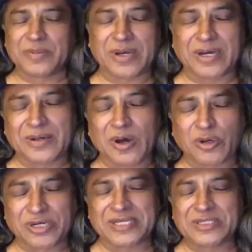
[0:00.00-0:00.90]

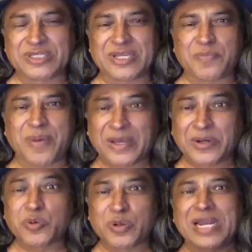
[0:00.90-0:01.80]
audience in
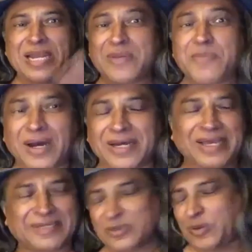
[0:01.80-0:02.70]
Peru, in Lima.
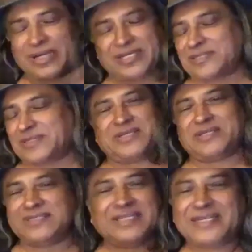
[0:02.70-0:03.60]
And, it's
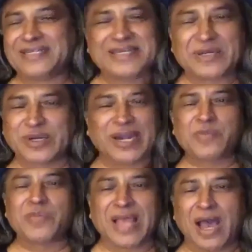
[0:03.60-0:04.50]

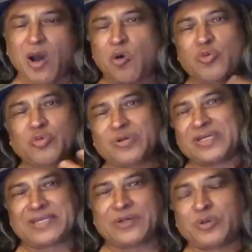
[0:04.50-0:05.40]
incredible how,
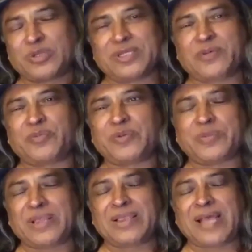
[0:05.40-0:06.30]
the
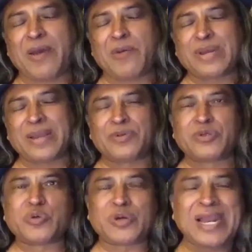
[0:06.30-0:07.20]
people have been able
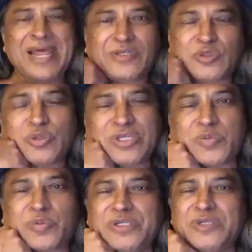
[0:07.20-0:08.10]
to relate to this
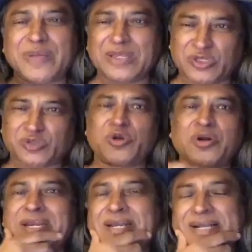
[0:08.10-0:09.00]
film and the
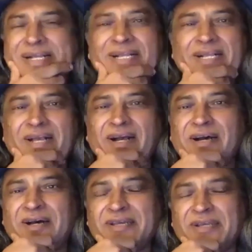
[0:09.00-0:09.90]
story.
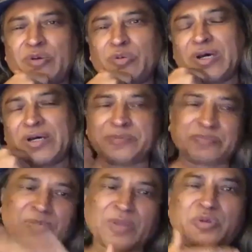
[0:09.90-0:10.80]

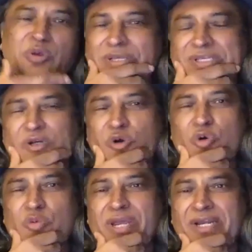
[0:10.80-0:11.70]
Few weeks ago
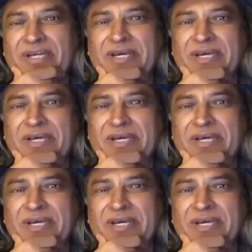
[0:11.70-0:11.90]
we had a